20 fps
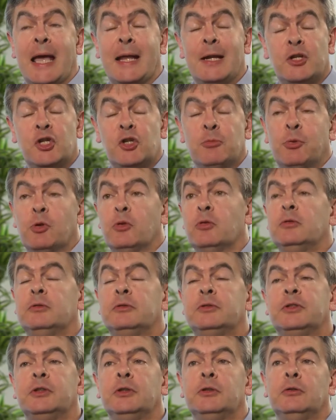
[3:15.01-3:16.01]
eligible
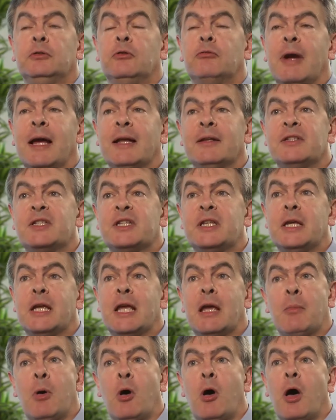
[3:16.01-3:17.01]
to grant
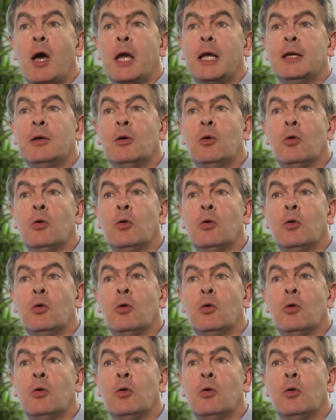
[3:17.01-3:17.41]
EMI